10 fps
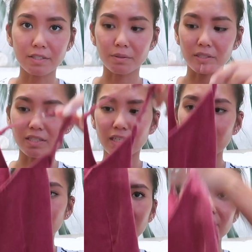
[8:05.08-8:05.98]
So this
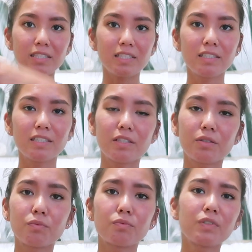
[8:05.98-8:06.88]
next piece is this
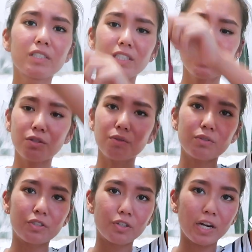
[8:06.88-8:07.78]
really
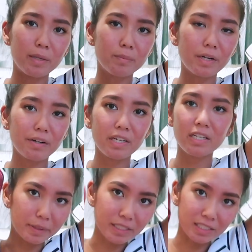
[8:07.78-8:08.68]
cute cranberry
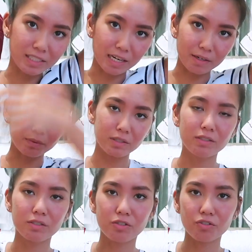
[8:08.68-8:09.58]
button-down
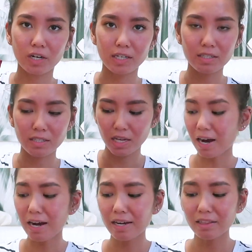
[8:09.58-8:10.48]
dress.
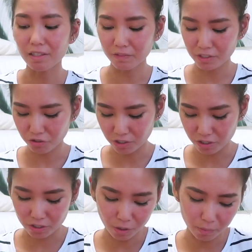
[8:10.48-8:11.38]
I love this dress
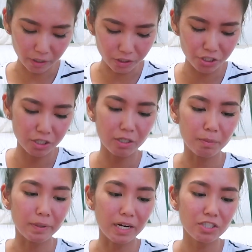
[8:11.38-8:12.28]
so much,
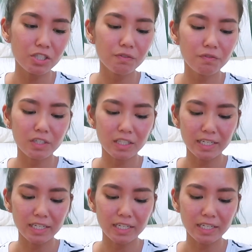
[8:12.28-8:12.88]
but I just feel